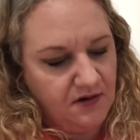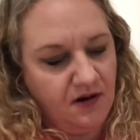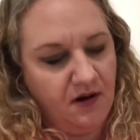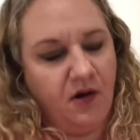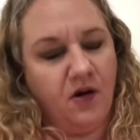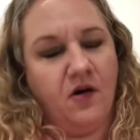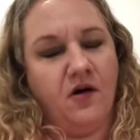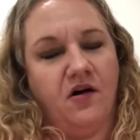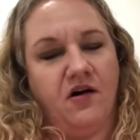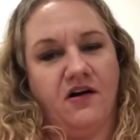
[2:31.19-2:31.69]

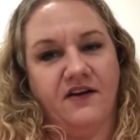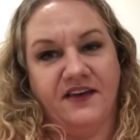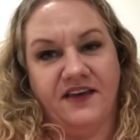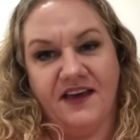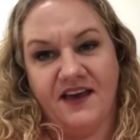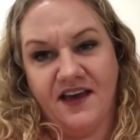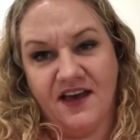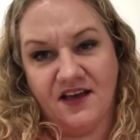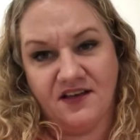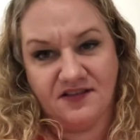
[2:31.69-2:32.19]
Oh
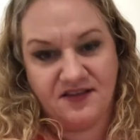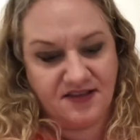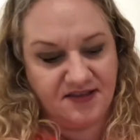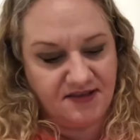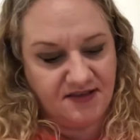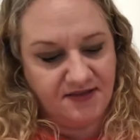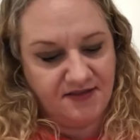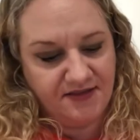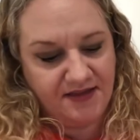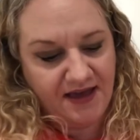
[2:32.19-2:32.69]
yes,
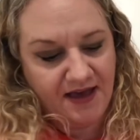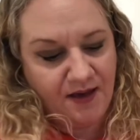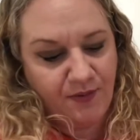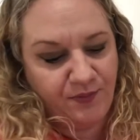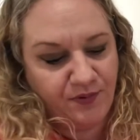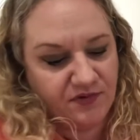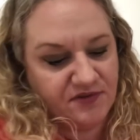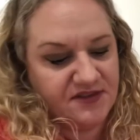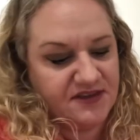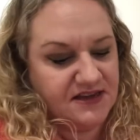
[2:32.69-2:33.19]
the
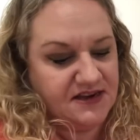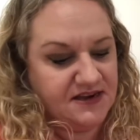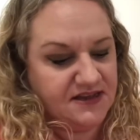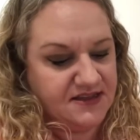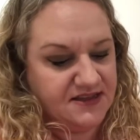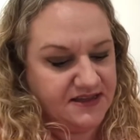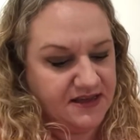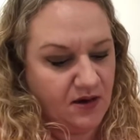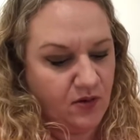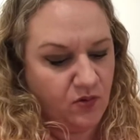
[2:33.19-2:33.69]
Appletini.
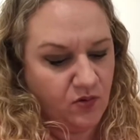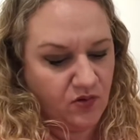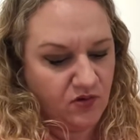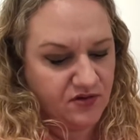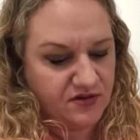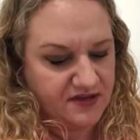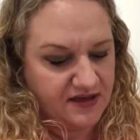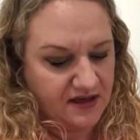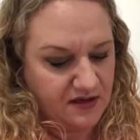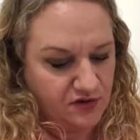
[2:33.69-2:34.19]
See, I
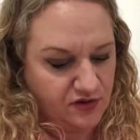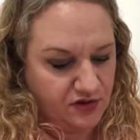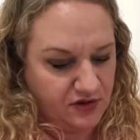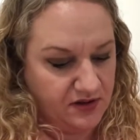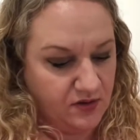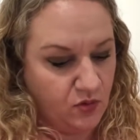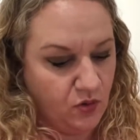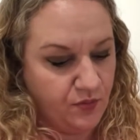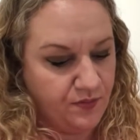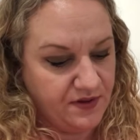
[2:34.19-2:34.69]
was actually
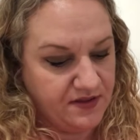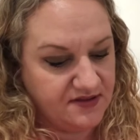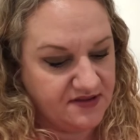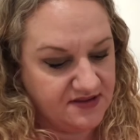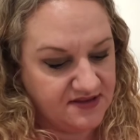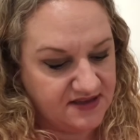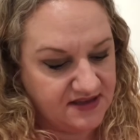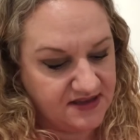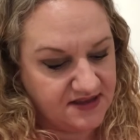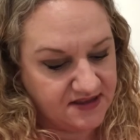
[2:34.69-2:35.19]
hoping to
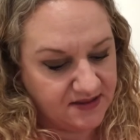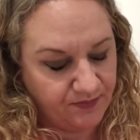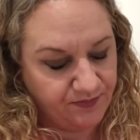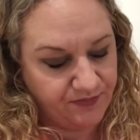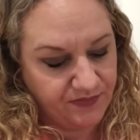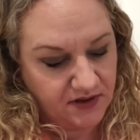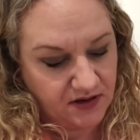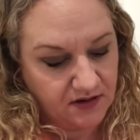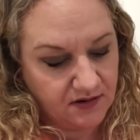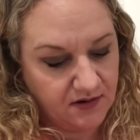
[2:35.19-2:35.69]
see
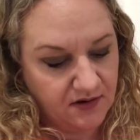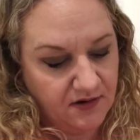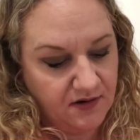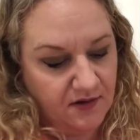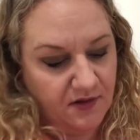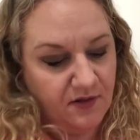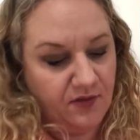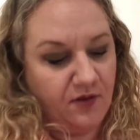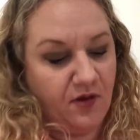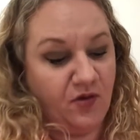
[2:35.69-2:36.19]
something
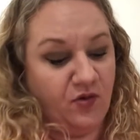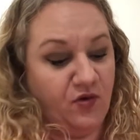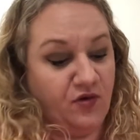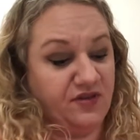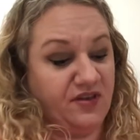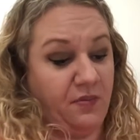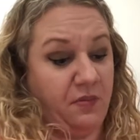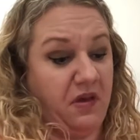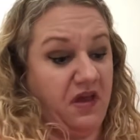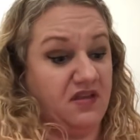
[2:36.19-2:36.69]
that looked
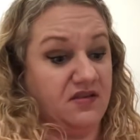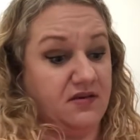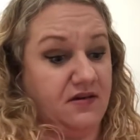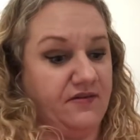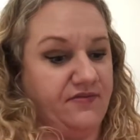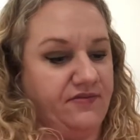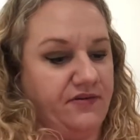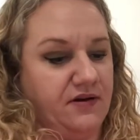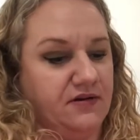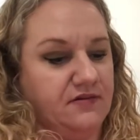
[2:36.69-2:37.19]
a bit
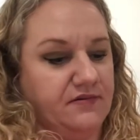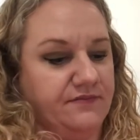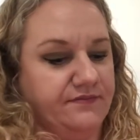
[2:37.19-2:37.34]
different.